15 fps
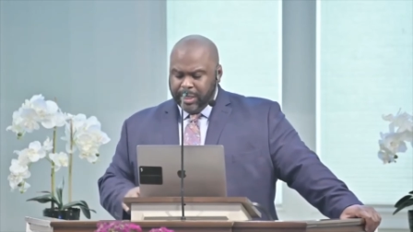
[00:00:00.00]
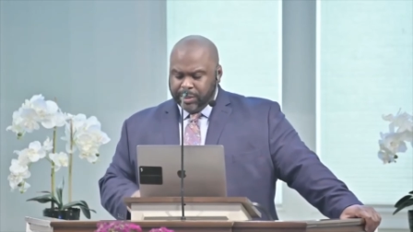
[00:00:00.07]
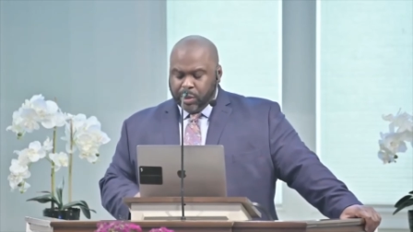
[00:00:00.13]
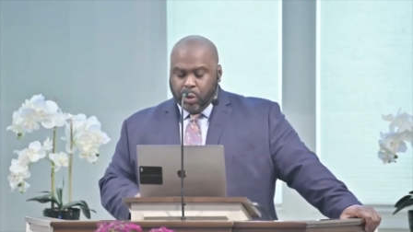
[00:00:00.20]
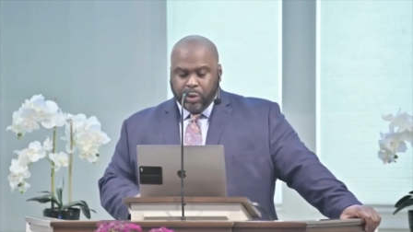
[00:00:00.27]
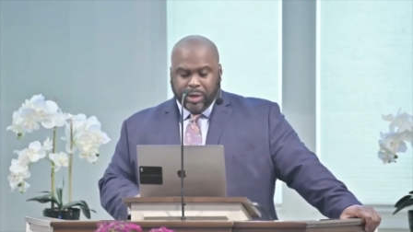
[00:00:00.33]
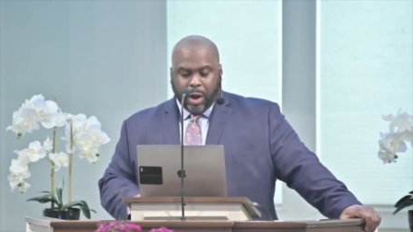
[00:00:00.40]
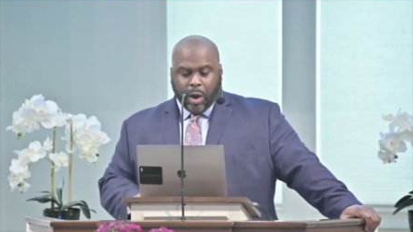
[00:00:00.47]

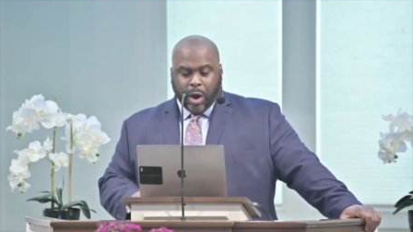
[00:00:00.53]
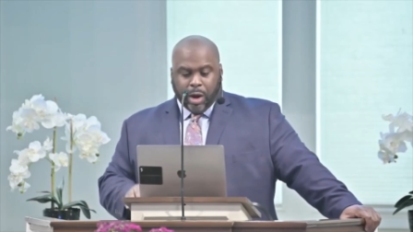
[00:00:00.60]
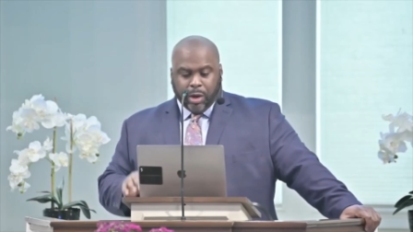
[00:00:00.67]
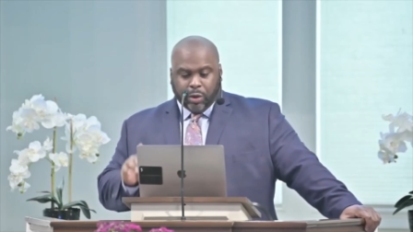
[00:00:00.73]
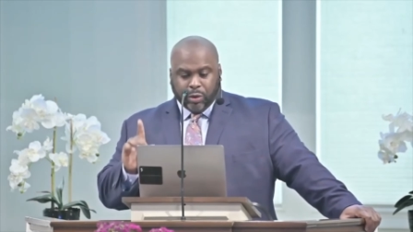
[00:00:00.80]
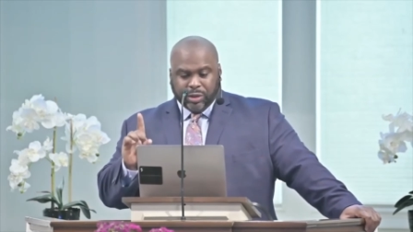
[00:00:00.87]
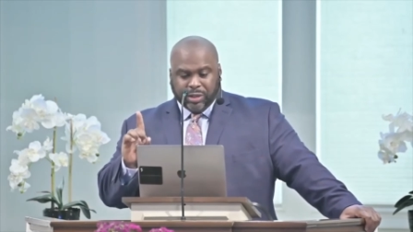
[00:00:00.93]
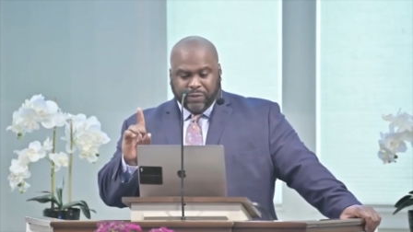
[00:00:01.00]
So the
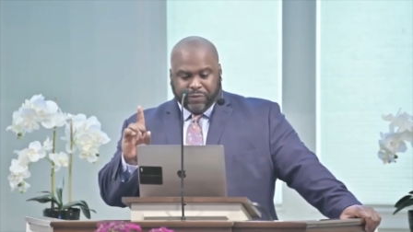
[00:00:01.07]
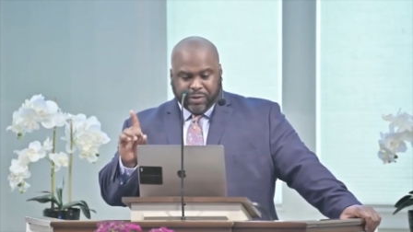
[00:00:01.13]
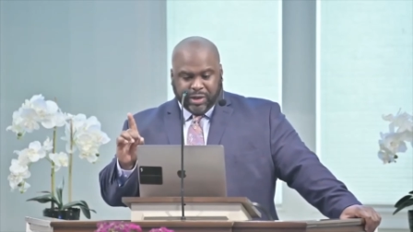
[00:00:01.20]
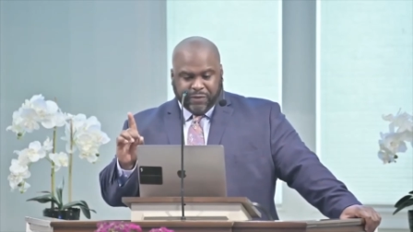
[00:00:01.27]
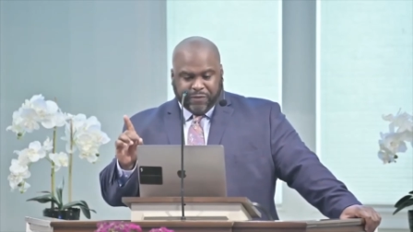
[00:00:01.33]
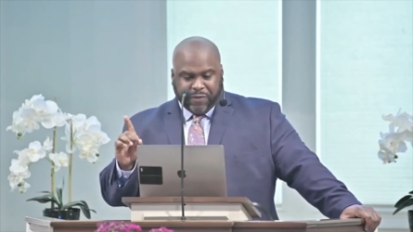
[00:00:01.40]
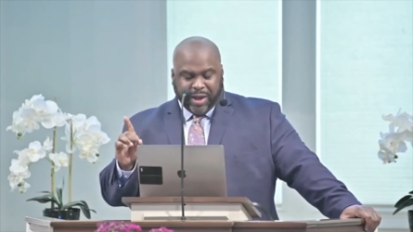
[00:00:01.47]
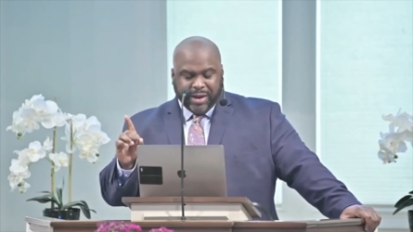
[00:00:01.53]
article to
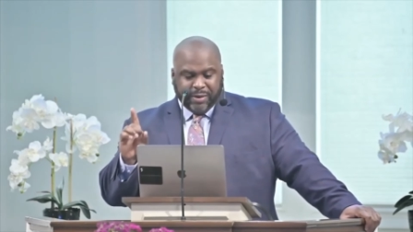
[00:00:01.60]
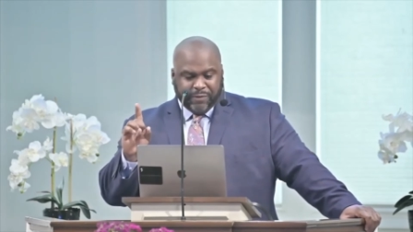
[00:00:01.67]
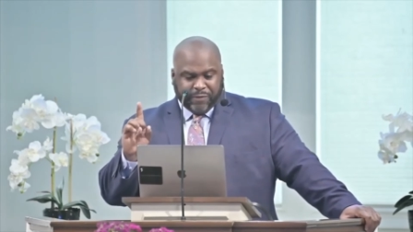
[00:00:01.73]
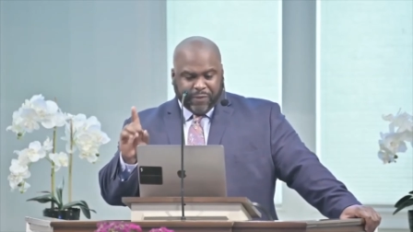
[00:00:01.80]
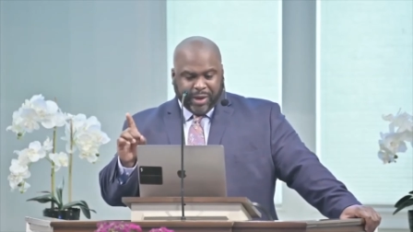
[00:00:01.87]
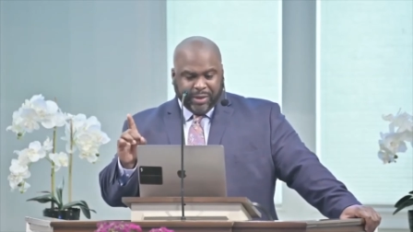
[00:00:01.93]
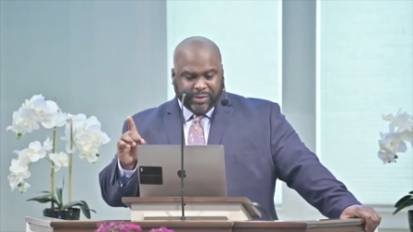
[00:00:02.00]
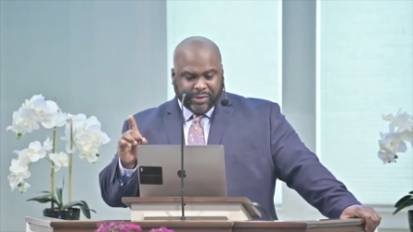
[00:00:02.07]
defend
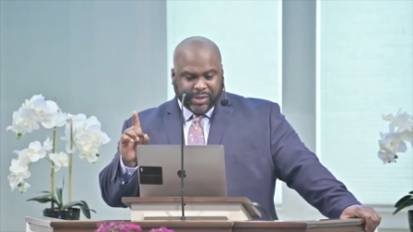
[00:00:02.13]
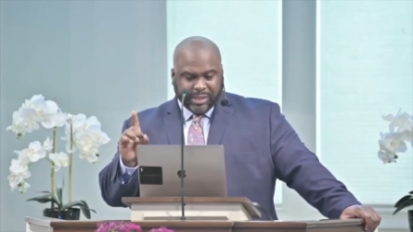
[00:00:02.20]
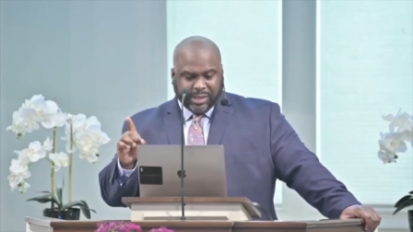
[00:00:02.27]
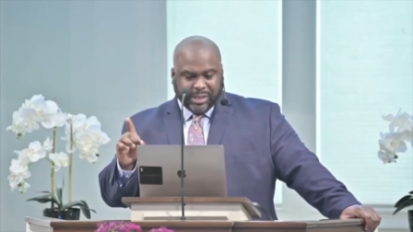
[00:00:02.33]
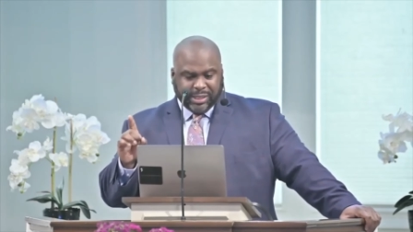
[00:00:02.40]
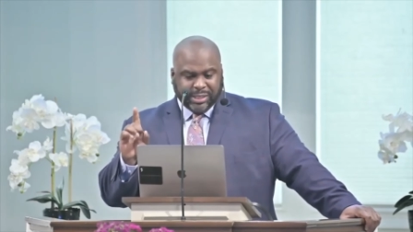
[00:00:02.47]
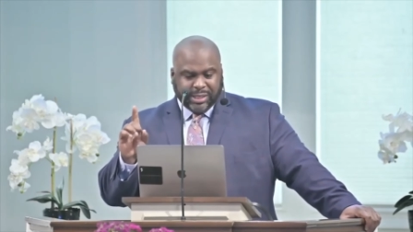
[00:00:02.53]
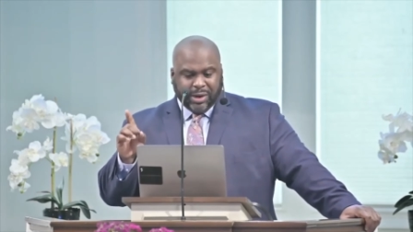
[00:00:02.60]
faith says
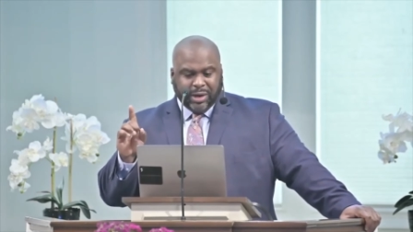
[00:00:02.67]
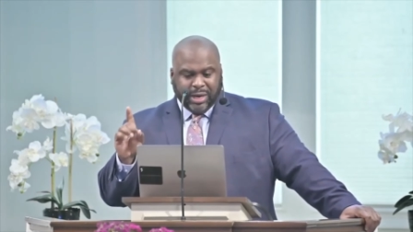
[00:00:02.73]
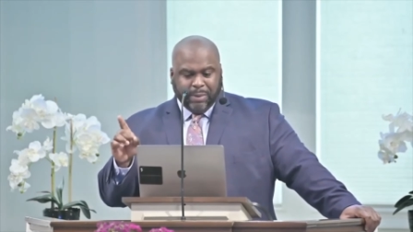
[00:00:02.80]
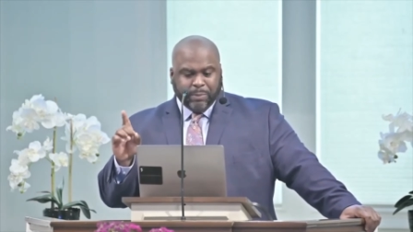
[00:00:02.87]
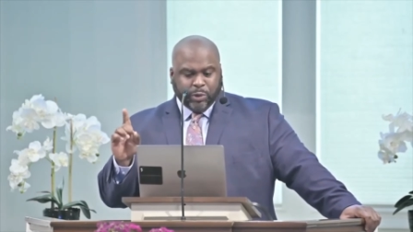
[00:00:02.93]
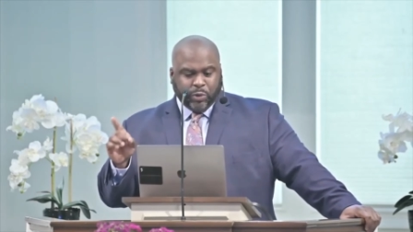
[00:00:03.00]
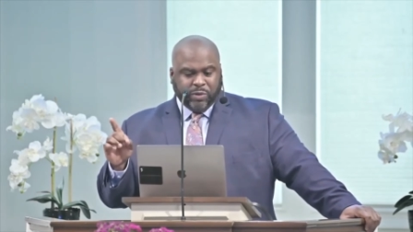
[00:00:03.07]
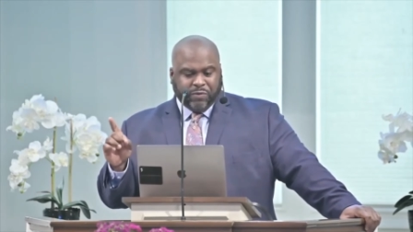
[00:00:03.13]
this Is there a link
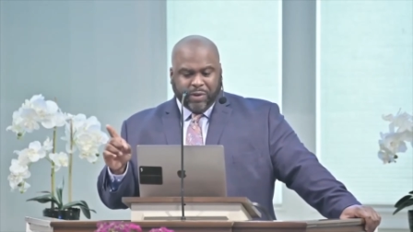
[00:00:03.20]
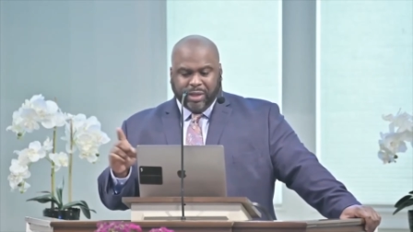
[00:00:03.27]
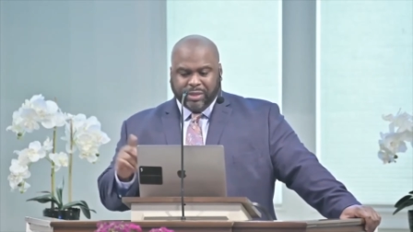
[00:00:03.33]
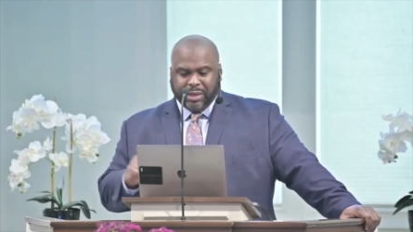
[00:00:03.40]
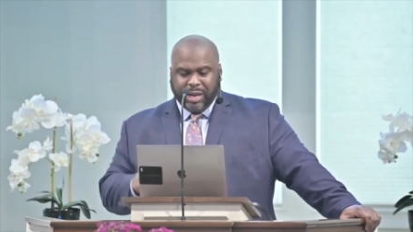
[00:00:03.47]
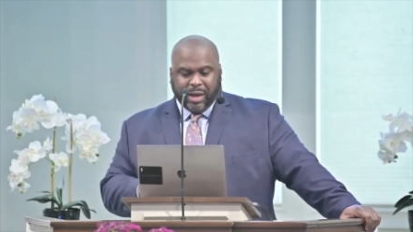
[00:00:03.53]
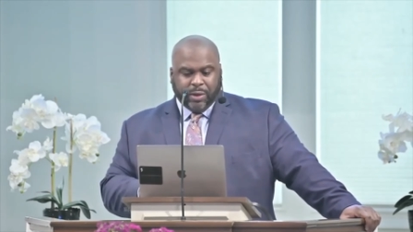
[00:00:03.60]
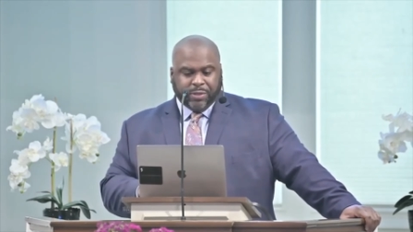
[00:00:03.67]
between faith
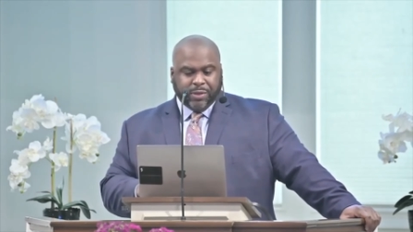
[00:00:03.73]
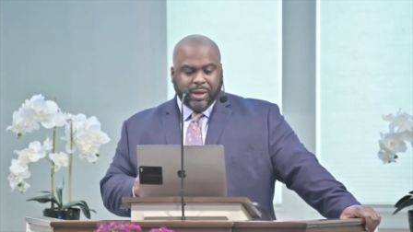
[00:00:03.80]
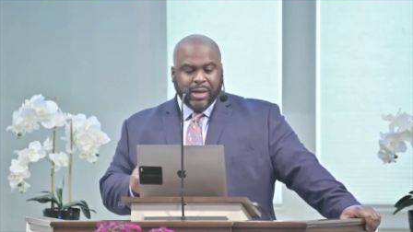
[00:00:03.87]
and health?